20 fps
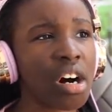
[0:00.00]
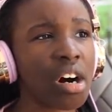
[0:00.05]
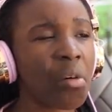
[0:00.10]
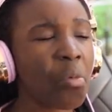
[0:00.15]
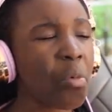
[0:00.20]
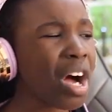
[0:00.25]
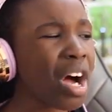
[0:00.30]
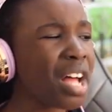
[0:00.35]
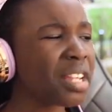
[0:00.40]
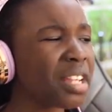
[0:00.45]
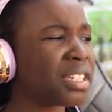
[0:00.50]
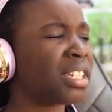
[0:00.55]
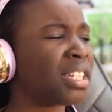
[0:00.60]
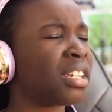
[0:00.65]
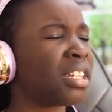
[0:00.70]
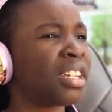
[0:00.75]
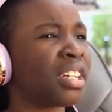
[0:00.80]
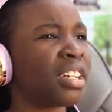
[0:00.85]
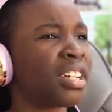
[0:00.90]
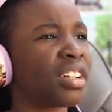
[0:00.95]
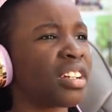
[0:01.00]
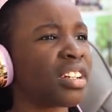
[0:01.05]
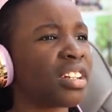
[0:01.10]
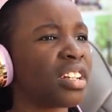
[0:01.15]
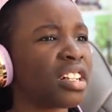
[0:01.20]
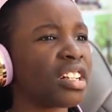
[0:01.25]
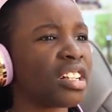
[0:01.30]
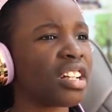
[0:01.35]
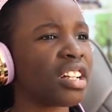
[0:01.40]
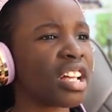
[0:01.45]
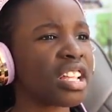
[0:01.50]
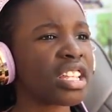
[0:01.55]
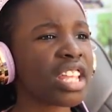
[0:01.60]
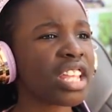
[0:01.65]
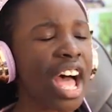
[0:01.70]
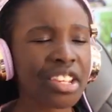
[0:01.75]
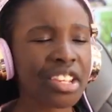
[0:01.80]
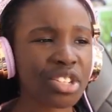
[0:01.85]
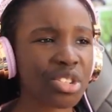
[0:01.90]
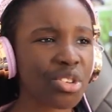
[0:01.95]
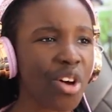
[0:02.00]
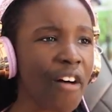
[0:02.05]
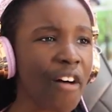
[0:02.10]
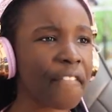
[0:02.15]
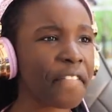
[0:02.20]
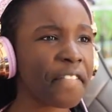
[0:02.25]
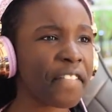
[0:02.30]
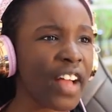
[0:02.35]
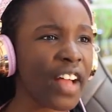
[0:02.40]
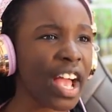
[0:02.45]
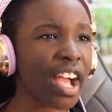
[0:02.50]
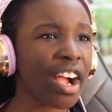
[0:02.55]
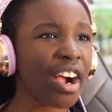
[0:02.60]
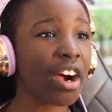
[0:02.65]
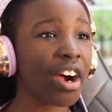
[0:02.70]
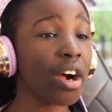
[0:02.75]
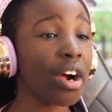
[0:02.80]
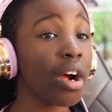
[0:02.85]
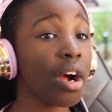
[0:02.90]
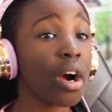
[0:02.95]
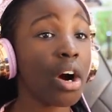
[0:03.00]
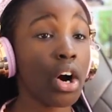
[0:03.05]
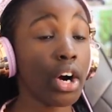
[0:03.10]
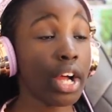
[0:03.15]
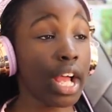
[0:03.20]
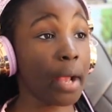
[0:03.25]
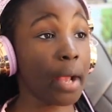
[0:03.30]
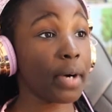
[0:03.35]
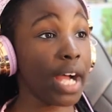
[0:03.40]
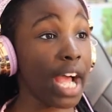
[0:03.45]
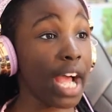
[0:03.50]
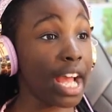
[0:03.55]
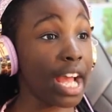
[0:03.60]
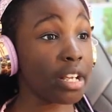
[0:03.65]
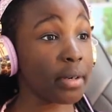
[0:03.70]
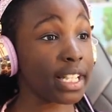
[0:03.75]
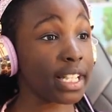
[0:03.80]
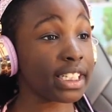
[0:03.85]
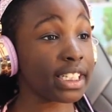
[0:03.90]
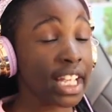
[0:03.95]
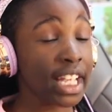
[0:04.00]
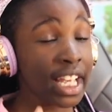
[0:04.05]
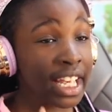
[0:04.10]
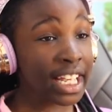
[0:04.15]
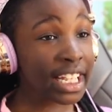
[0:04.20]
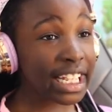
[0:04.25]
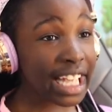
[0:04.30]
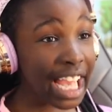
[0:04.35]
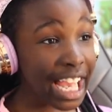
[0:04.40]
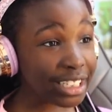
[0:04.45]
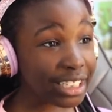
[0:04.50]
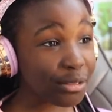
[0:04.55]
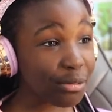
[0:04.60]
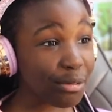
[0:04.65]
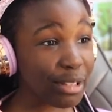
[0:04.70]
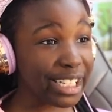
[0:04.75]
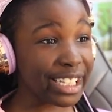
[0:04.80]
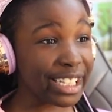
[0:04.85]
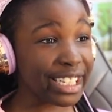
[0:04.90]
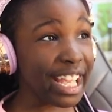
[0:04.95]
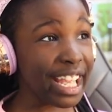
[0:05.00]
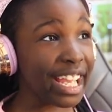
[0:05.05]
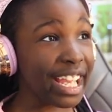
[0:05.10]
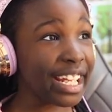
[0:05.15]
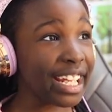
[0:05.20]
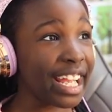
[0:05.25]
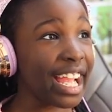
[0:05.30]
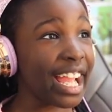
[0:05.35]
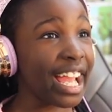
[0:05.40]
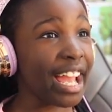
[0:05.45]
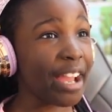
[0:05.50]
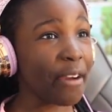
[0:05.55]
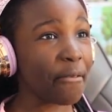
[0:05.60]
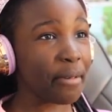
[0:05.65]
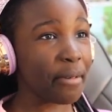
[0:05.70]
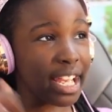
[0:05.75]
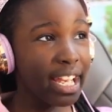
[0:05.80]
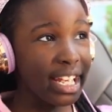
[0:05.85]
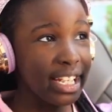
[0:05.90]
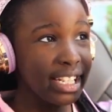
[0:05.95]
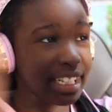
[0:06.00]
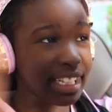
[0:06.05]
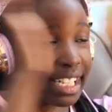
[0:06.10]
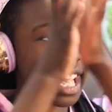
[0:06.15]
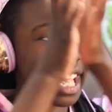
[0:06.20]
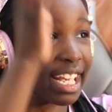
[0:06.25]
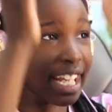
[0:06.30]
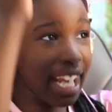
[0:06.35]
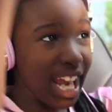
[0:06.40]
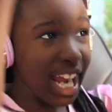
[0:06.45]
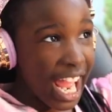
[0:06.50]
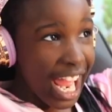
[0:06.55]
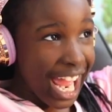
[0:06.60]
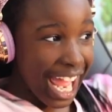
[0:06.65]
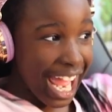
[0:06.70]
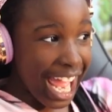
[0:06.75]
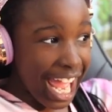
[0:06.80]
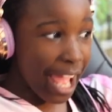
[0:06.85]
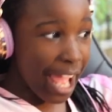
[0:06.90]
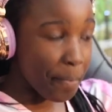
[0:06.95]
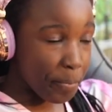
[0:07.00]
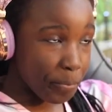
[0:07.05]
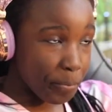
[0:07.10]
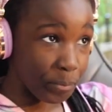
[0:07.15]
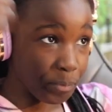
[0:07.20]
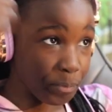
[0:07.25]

What? That's not fair. Okay, but anyways, yes, we did it. We did it.